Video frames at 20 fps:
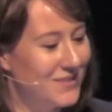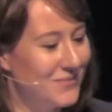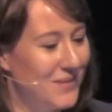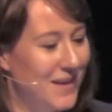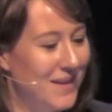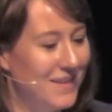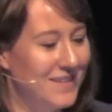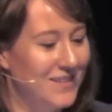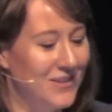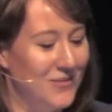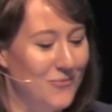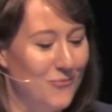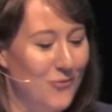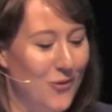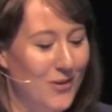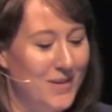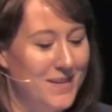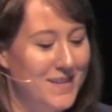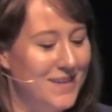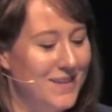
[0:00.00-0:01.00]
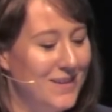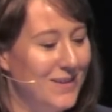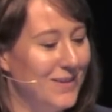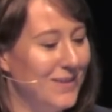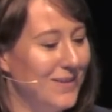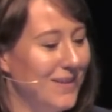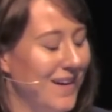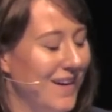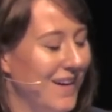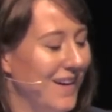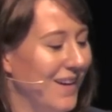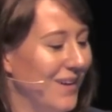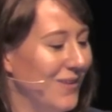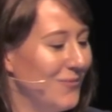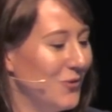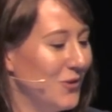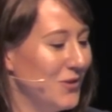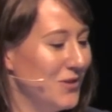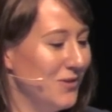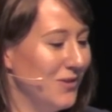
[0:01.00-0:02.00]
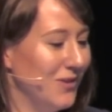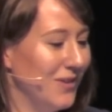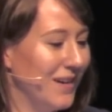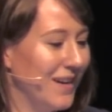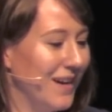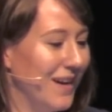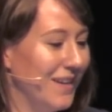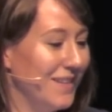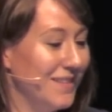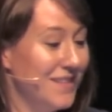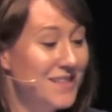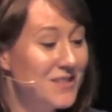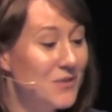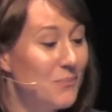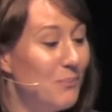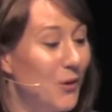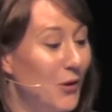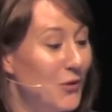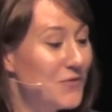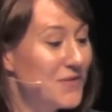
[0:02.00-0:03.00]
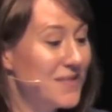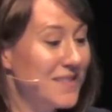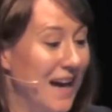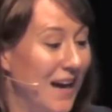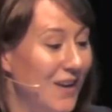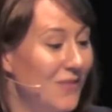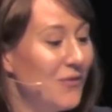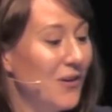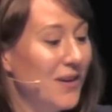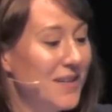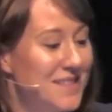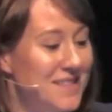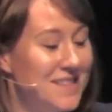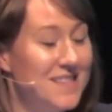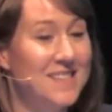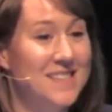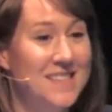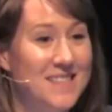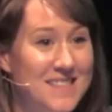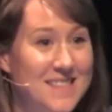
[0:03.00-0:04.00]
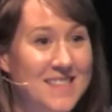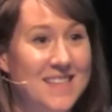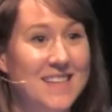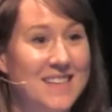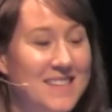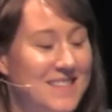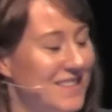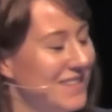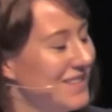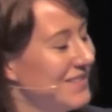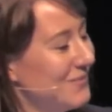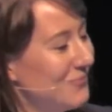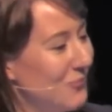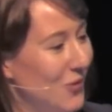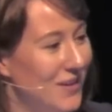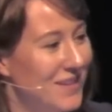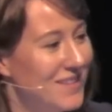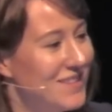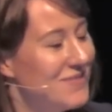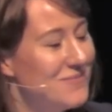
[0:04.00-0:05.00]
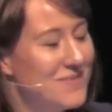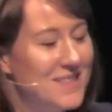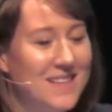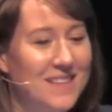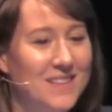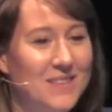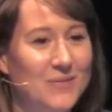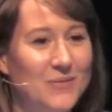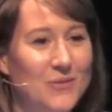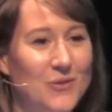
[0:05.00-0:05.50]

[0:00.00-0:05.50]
depending on what you look at. These are both Sandvine statistics, and one of them says